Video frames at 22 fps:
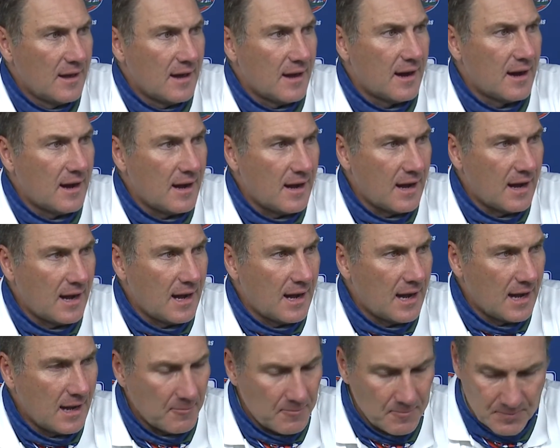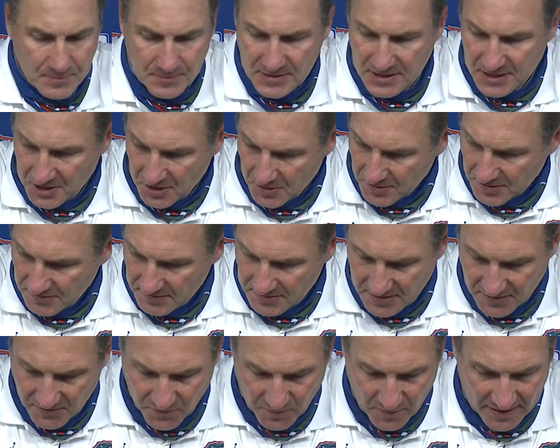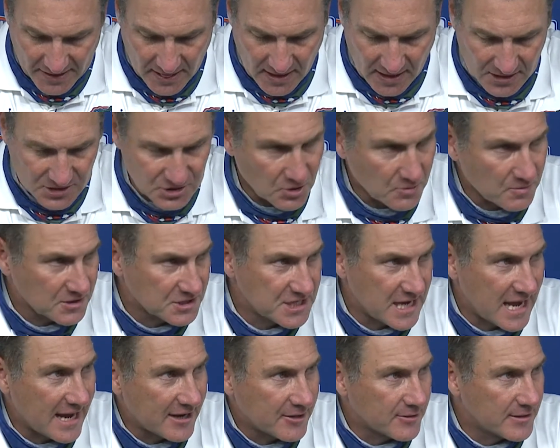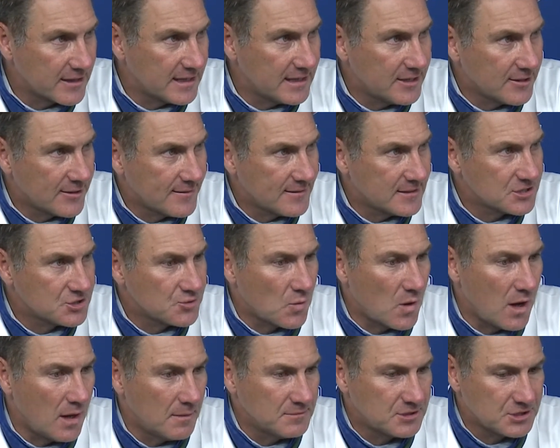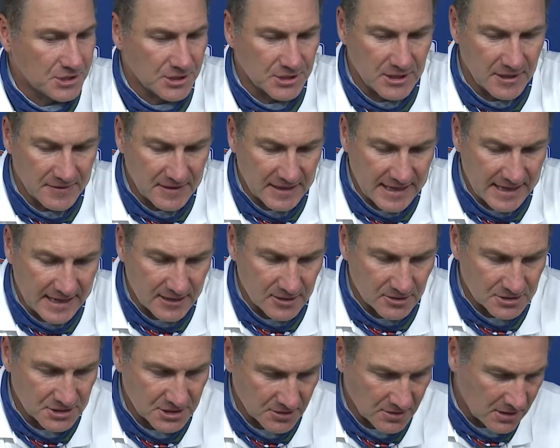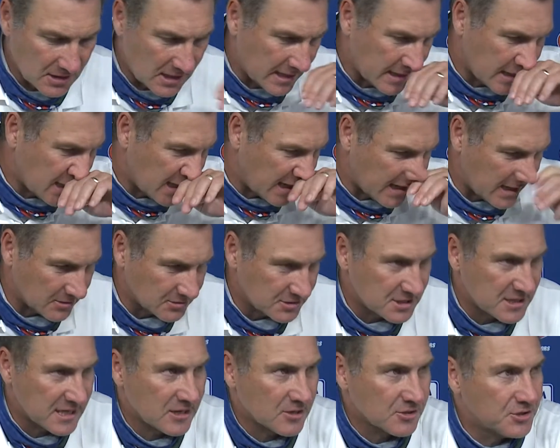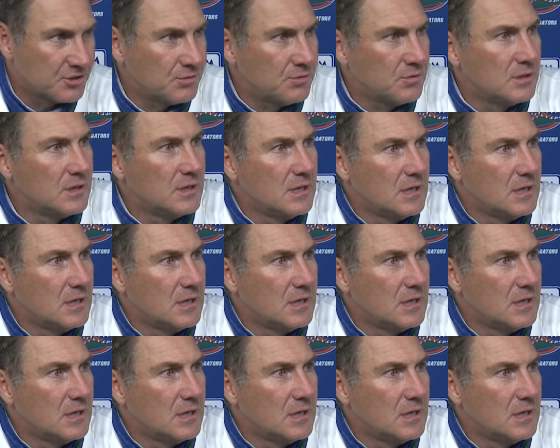You know, to spend an October Saturday here in the swamp cheering on the Gators. There were a lot of cutouts there, too.